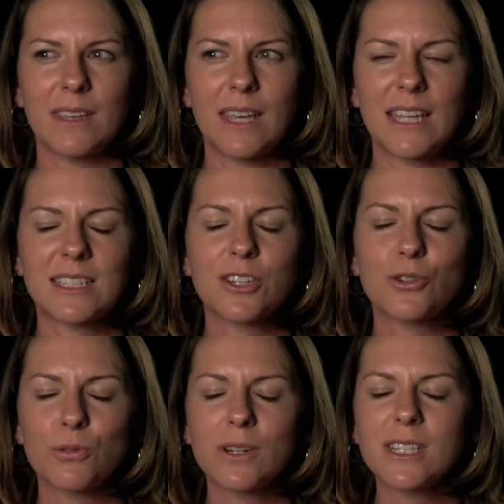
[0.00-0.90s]
it's
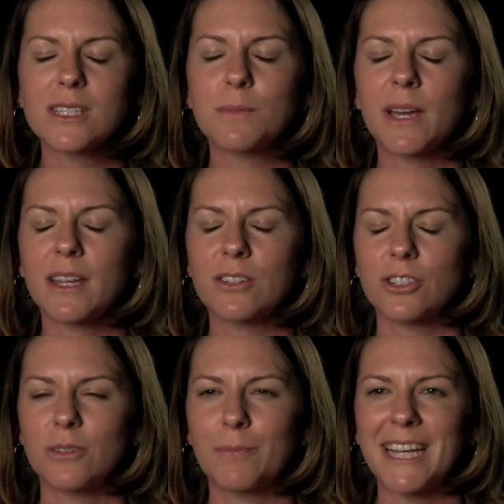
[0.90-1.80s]
increased my
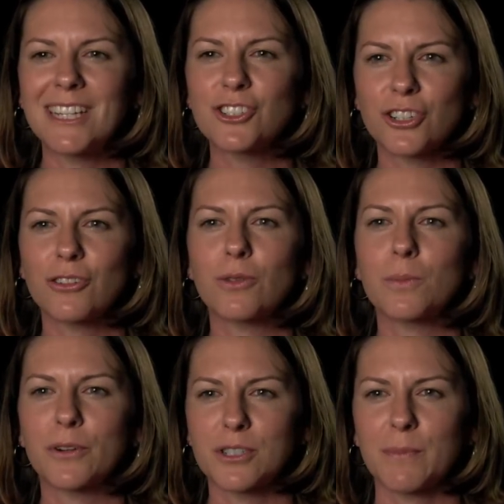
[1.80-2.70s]
eternal
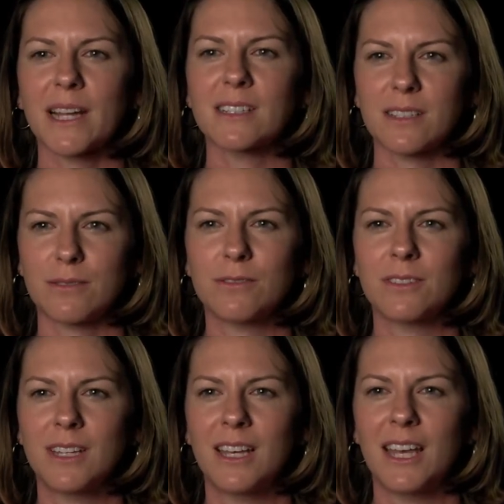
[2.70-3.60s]
perspective.
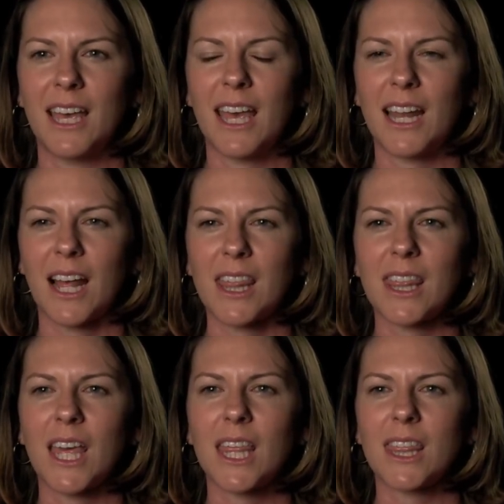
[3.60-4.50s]
And I
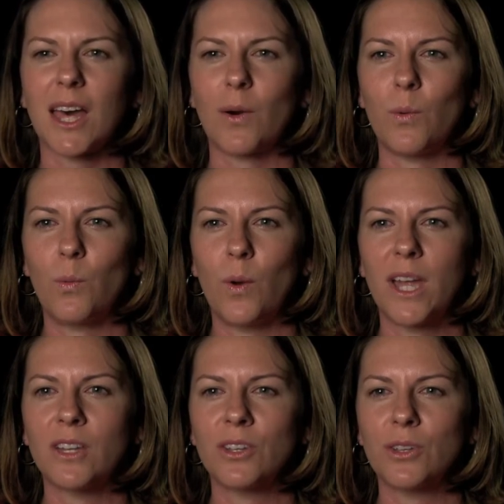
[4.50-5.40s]
think that
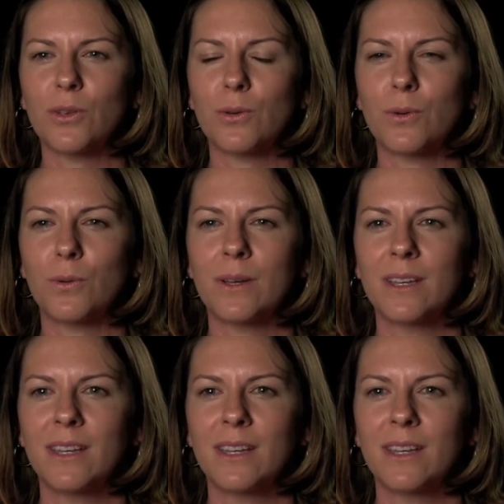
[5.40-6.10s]
when you